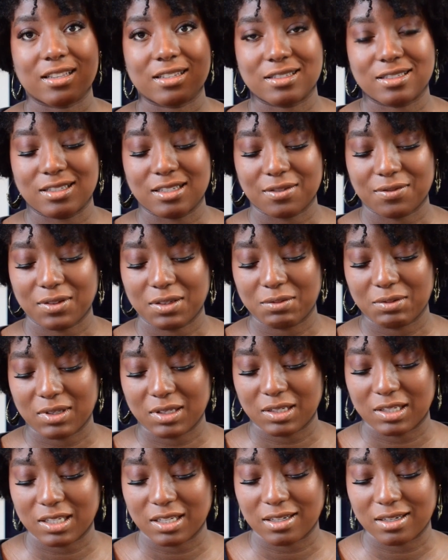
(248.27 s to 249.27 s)
This is definitely
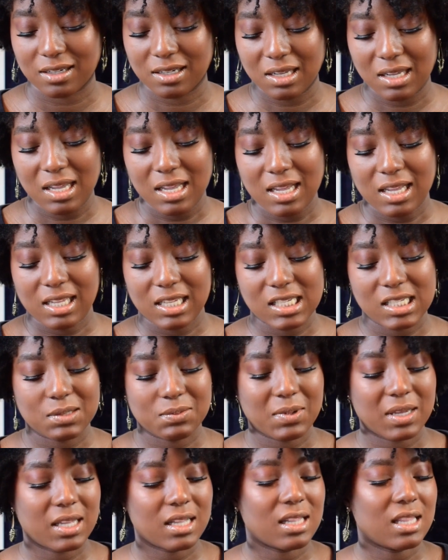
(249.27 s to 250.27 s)
really good, as
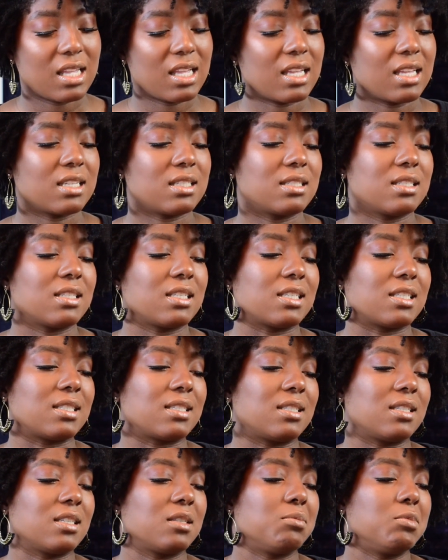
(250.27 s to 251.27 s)
well as
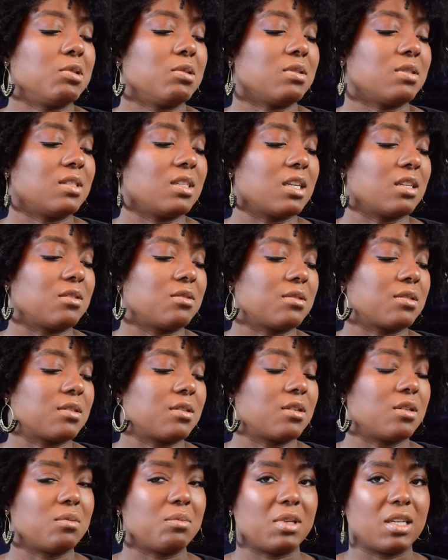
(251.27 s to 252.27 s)
this, the Camille's Naturals
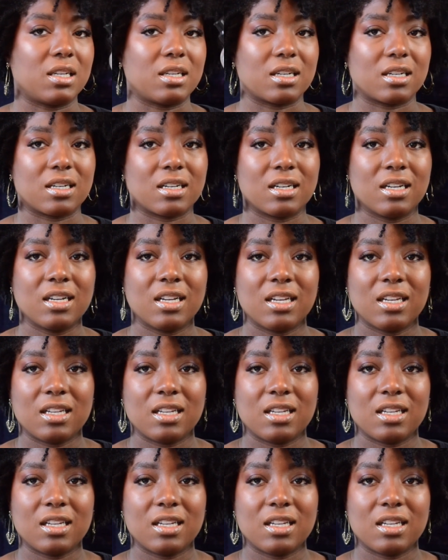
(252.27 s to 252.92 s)
Curl Maker.